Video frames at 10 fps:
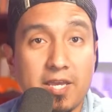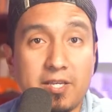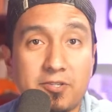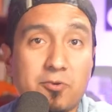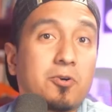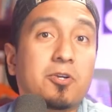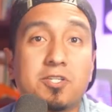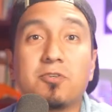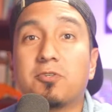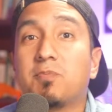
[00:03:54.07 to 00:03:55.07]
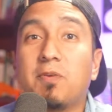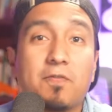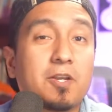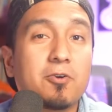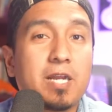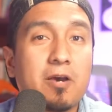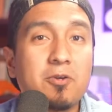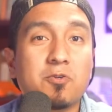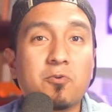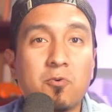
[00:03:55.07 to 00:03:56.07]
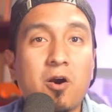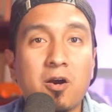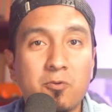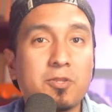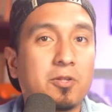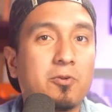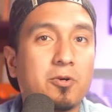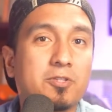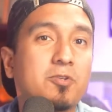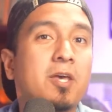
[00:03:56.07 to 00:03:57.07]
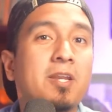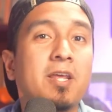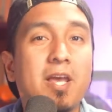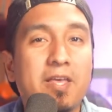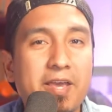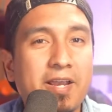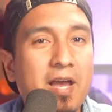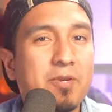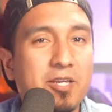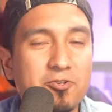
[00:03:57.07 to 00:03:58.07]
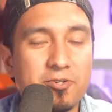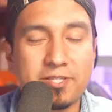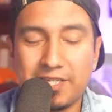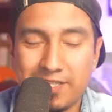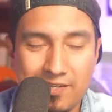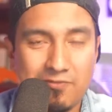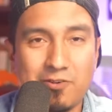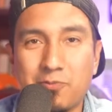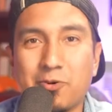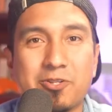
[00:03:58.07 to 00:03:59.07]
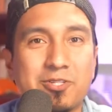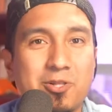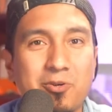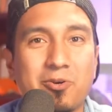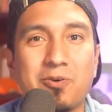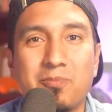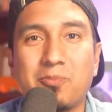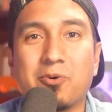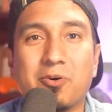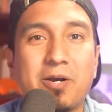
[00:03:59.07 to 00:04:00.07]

is, or could still just be figuring out his own walk with the Lord. So then that got me interested even more to learn more